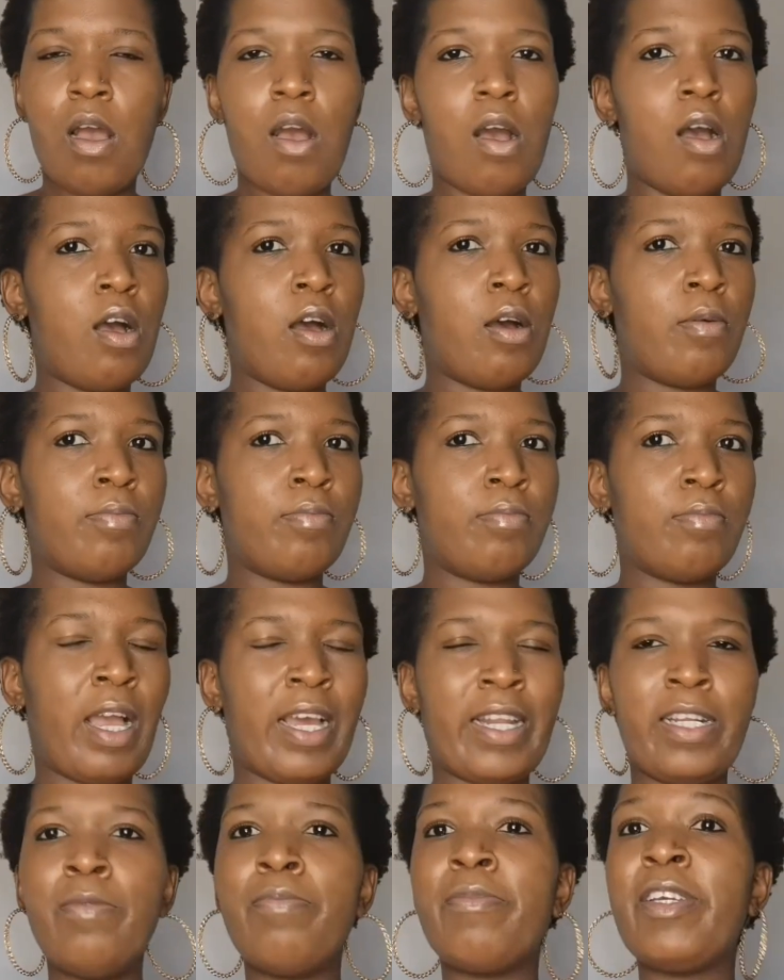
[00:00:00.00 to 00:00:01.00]
I
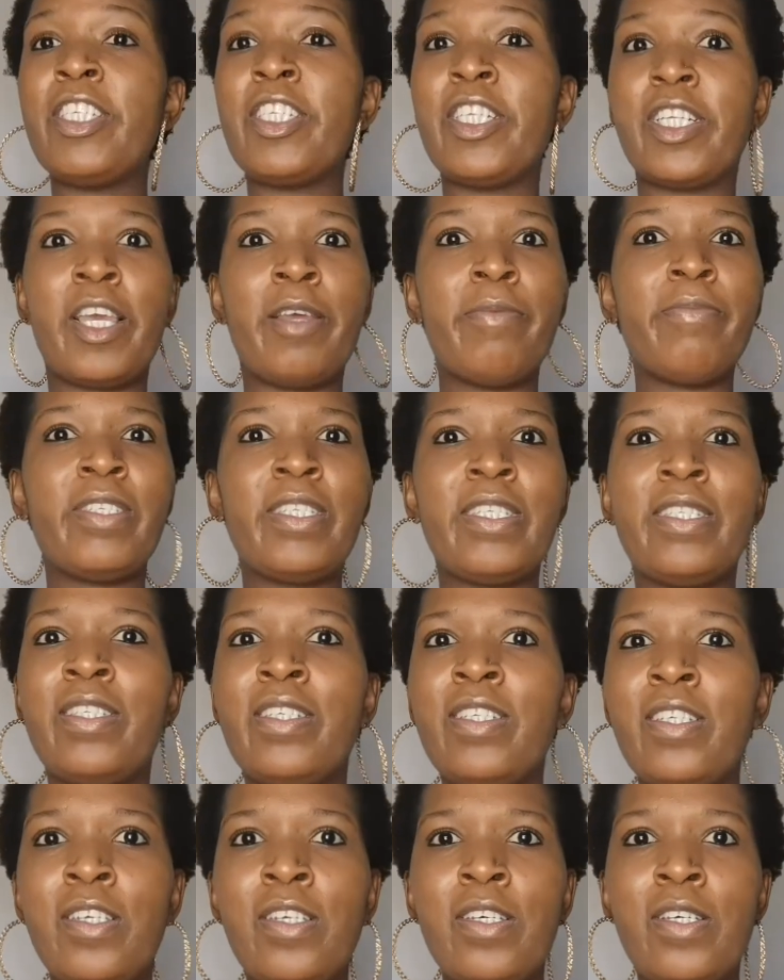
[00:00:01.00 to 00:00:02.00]
didn't mention
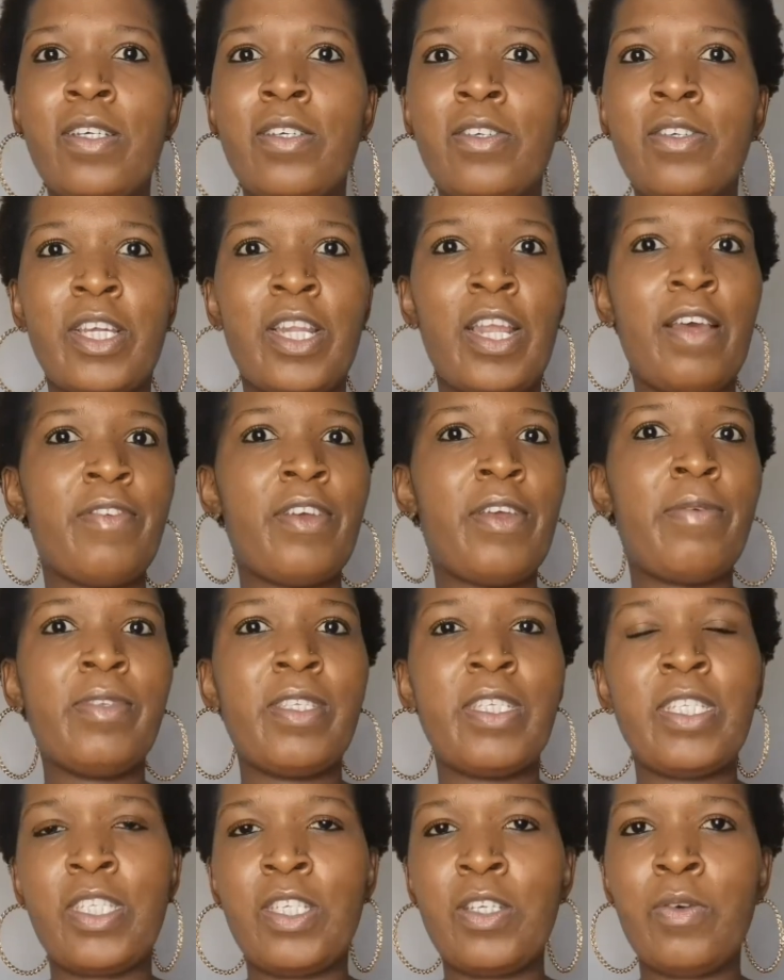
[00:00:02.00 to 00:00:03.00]
MCT. have
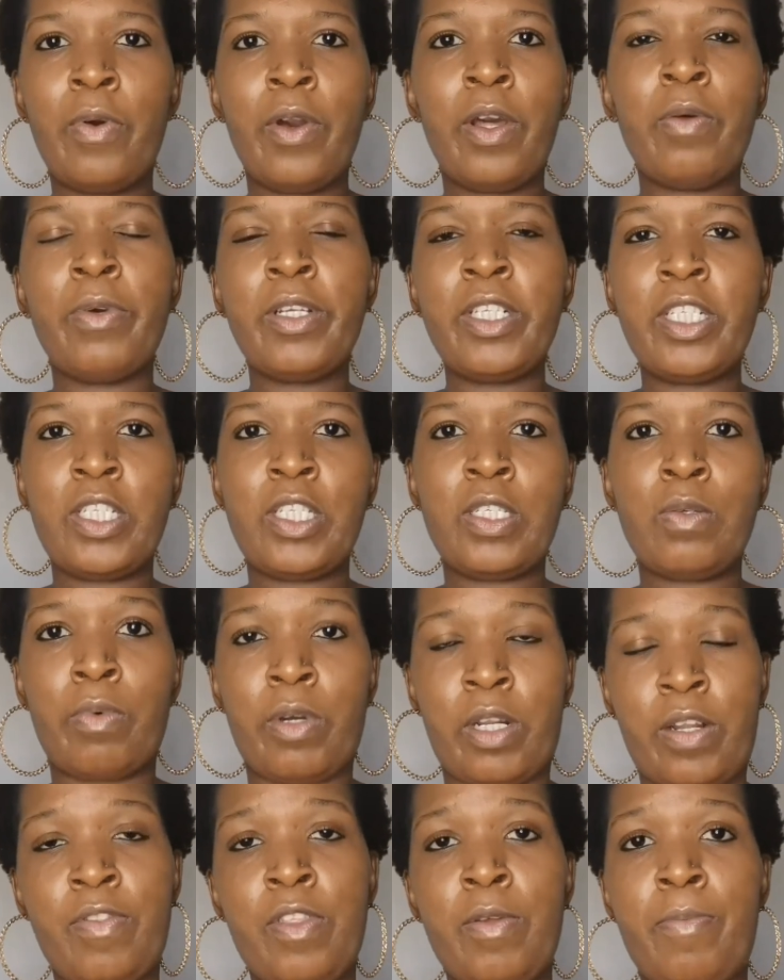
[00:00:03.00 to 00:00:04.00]
MCT oil, which is
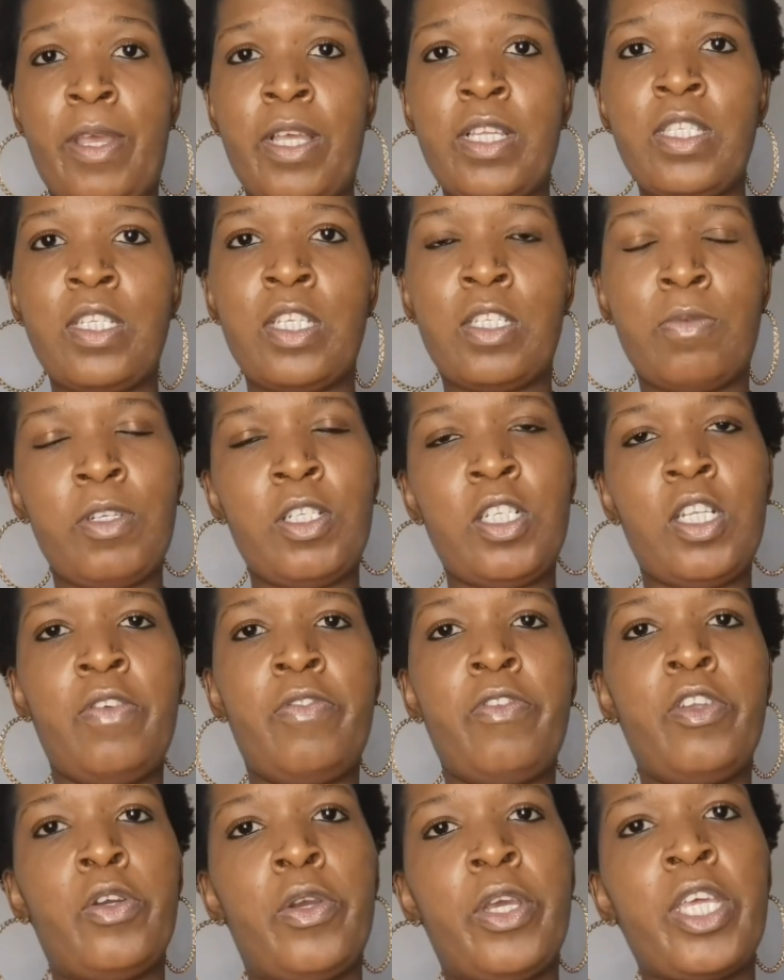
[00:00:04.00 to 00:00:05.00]
one of the best, especially if
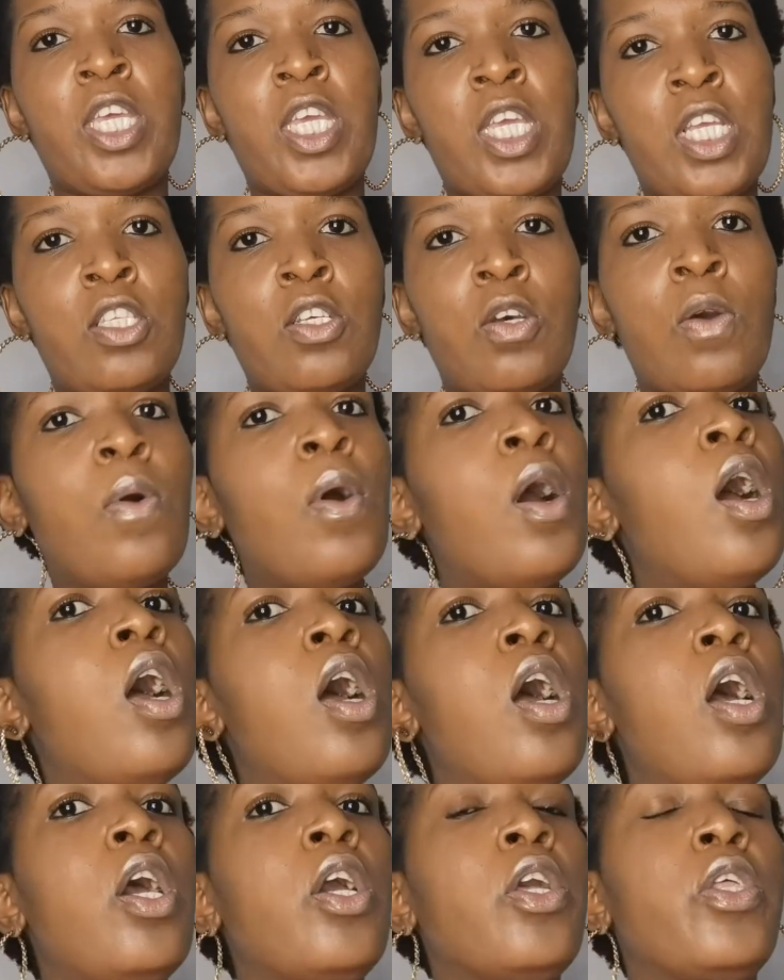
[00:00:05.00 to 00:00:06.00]
you're doing keto.
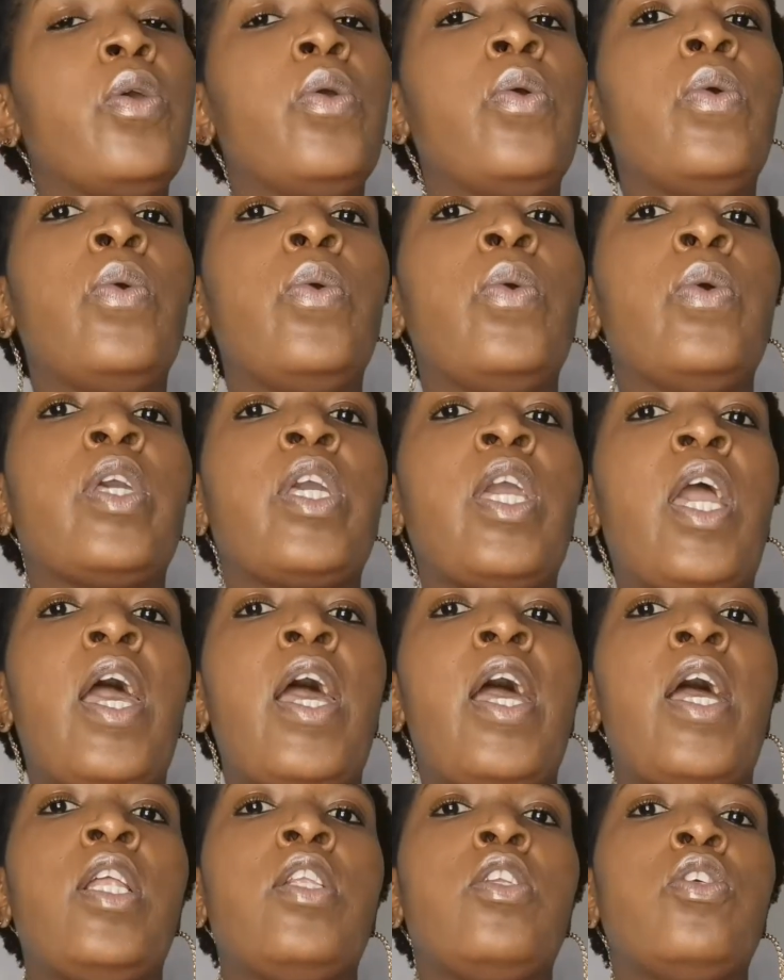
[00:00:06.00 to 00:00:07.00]
You
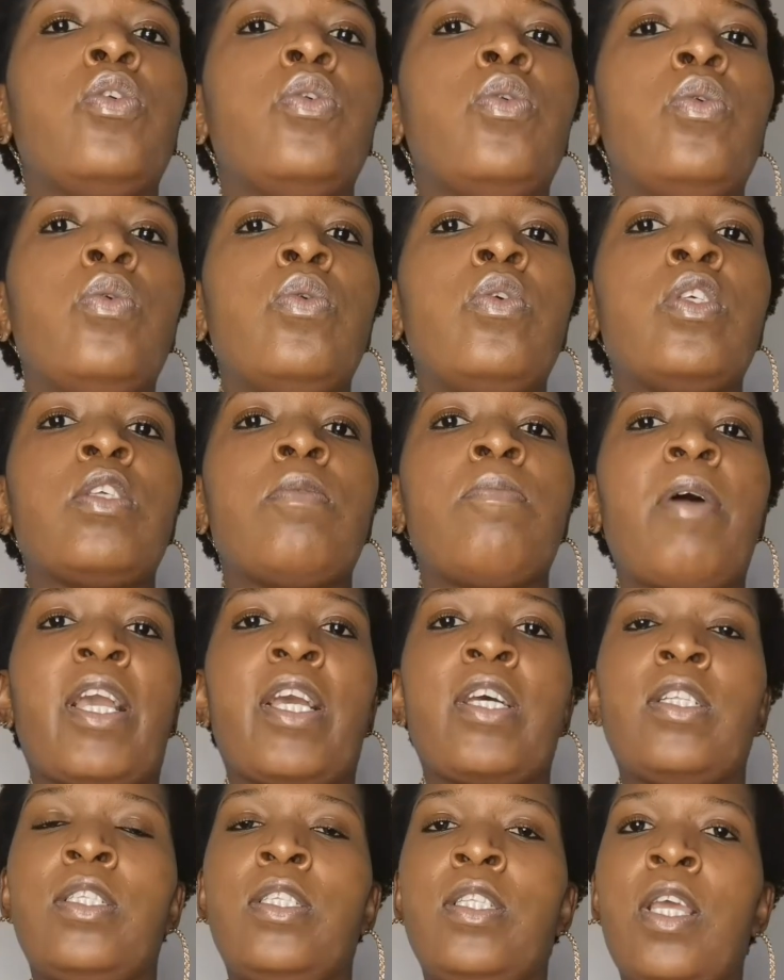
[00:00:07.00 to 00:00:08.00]
can use
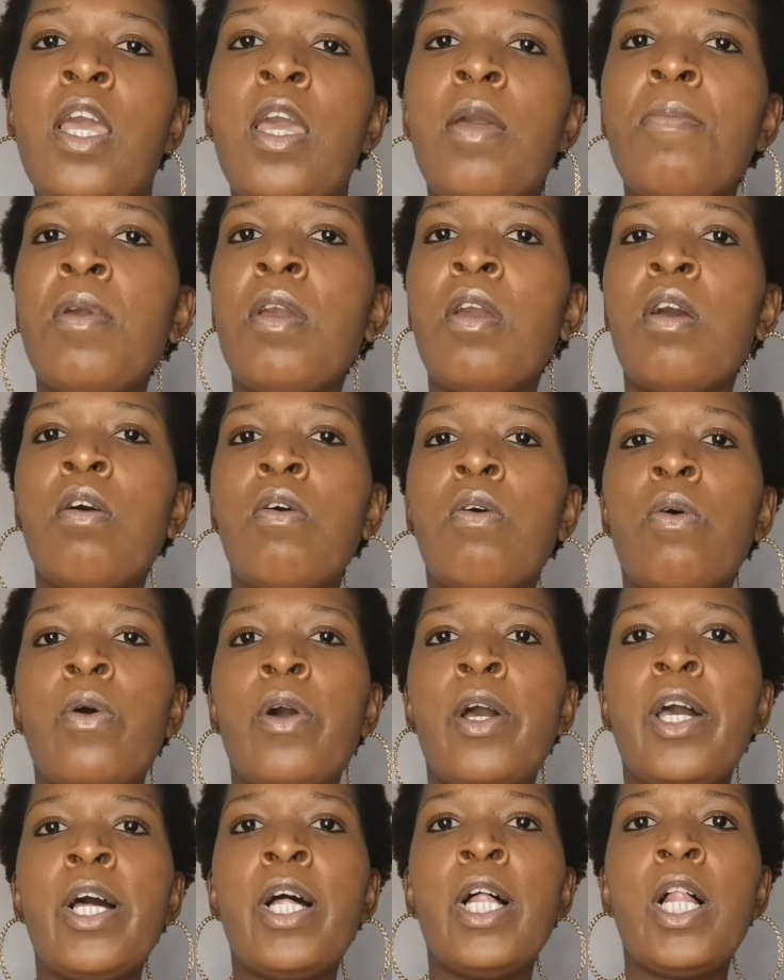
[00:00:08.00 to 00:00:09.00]
macadamia
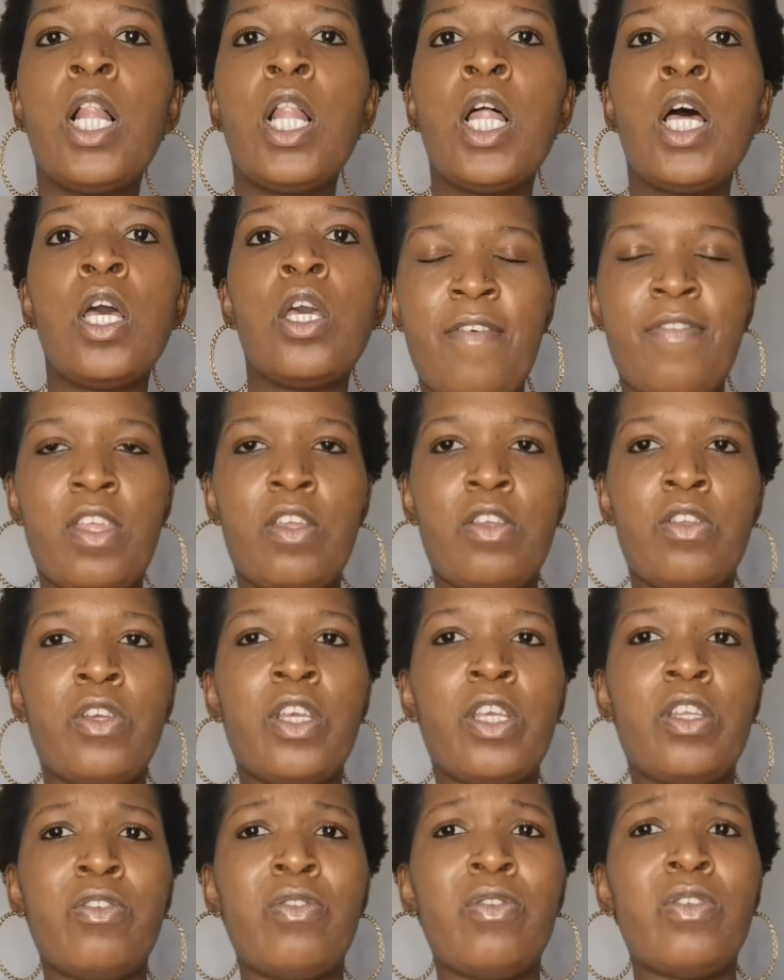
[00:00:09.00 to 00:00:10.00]
oil. You
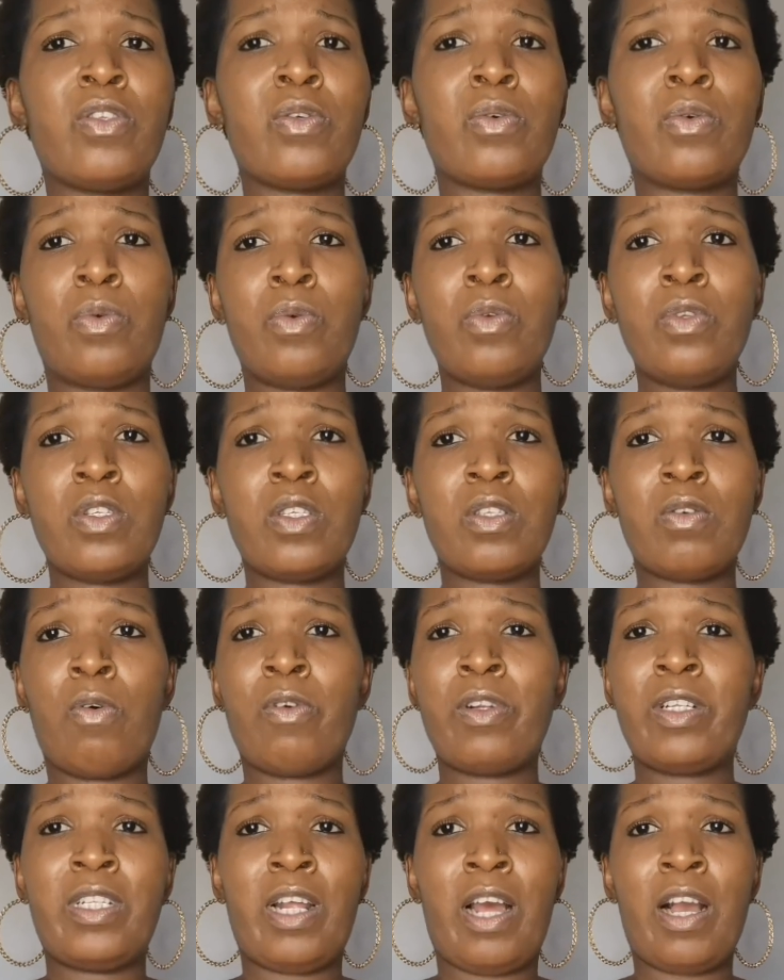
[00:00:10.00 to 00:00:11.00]
can use goose or
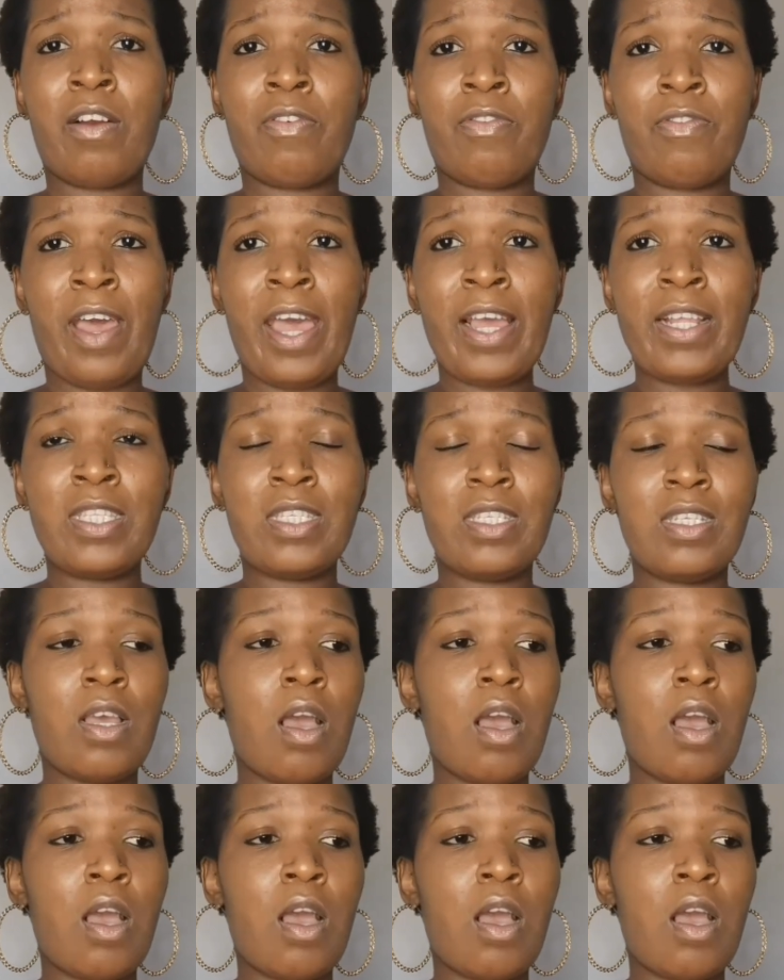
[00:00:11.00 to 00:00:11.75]
duck fat.